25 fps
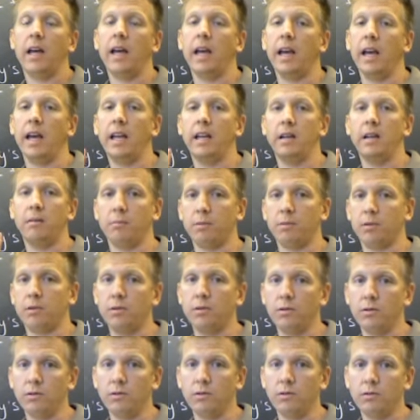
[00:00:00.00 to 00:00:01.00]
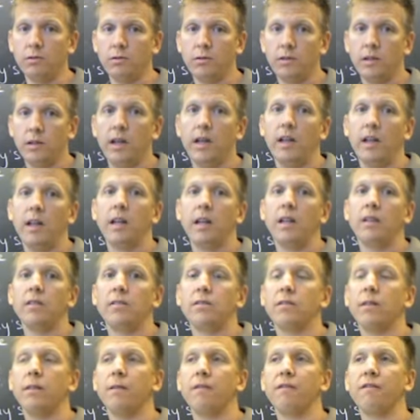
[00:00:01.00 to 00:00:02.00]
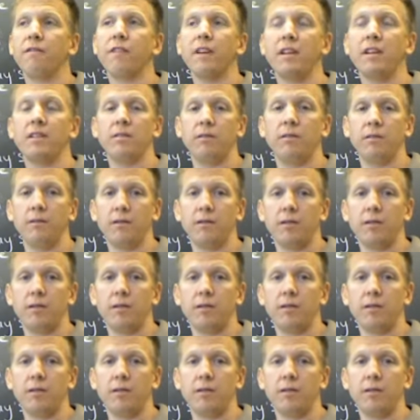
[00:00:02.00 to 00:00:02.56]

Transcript: And number two, some phrasal